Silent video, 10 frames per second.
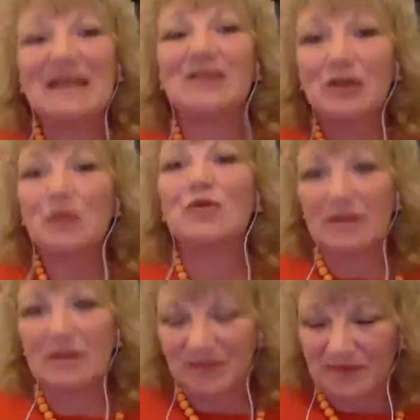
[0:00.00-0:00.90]
in
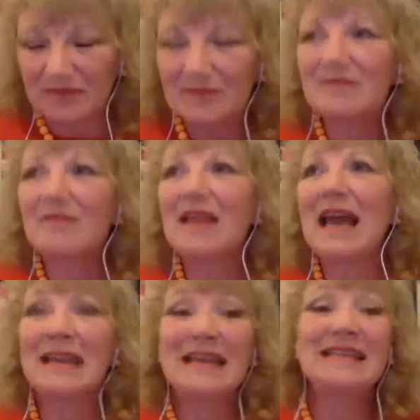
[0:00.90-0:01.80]
school.
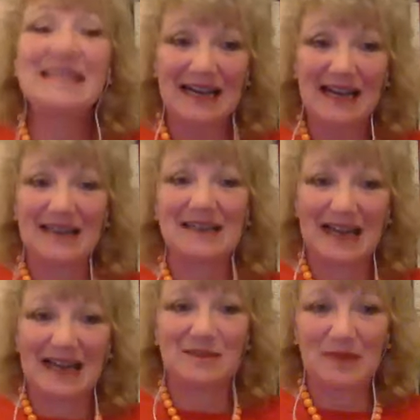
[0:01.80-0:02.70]
And Lisa
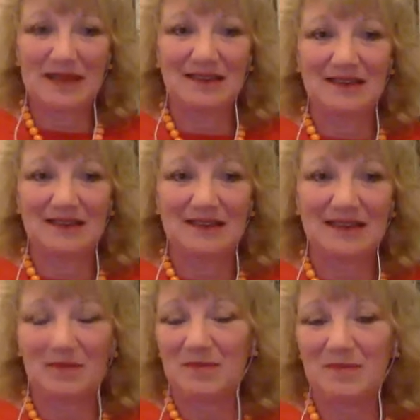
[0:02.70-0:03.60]
has been
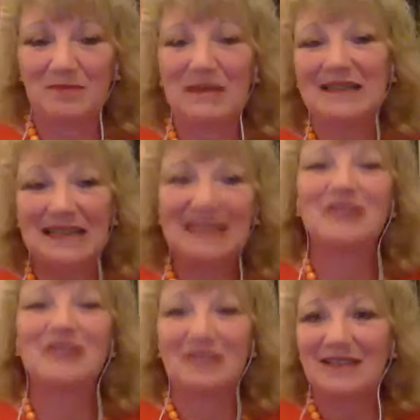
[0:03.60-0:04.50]
a big
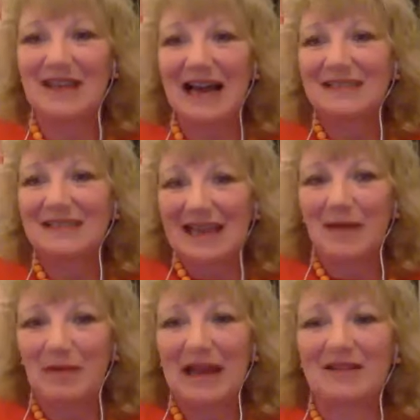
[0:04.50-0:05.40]
leader in that
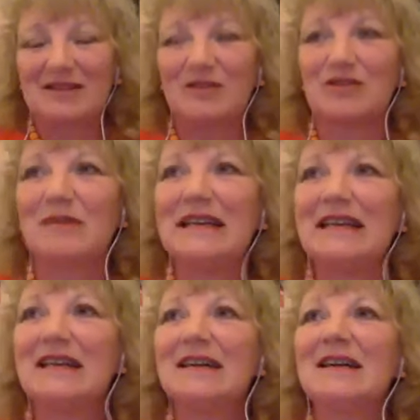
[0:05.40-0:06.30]
campaign on social
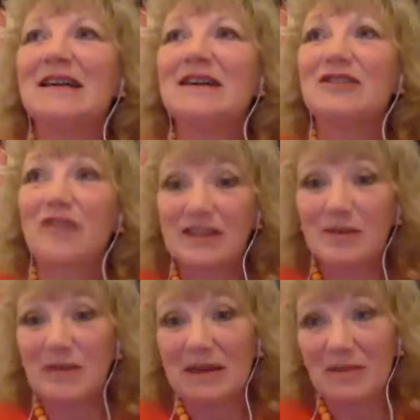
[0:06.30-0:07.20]
media. So there's
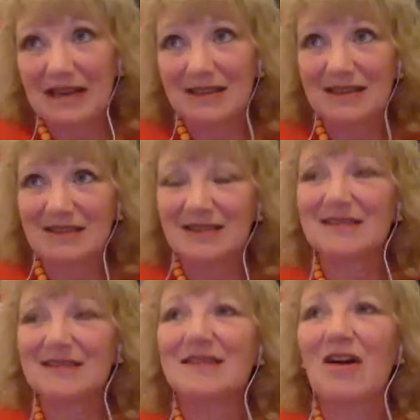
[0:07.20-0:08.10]
been a big
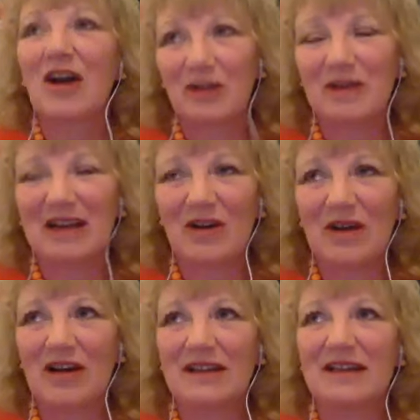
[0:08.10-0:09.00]
argument
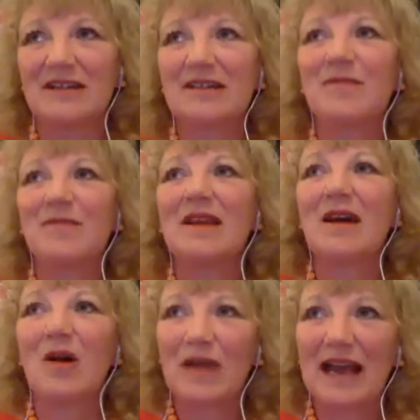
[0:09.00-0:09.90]
going on here.
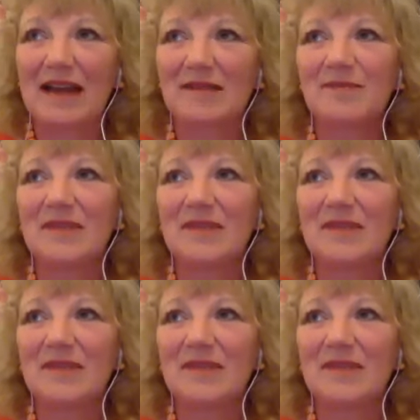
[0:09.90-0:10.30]
Okay.